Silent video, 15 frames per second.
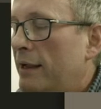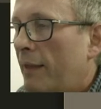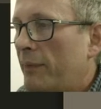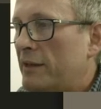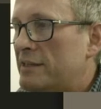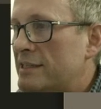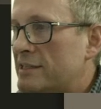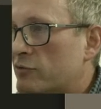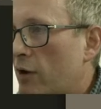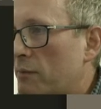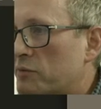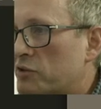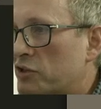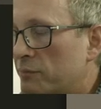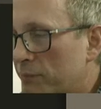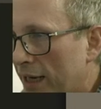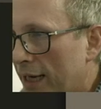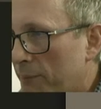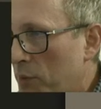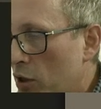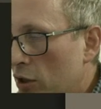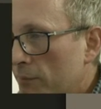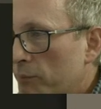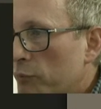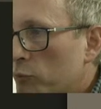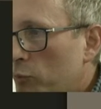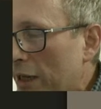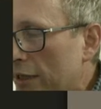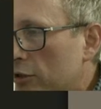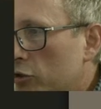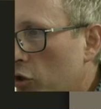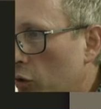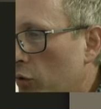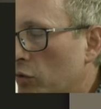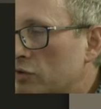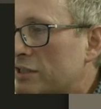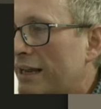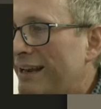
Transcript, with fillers: And the disruption beam will cause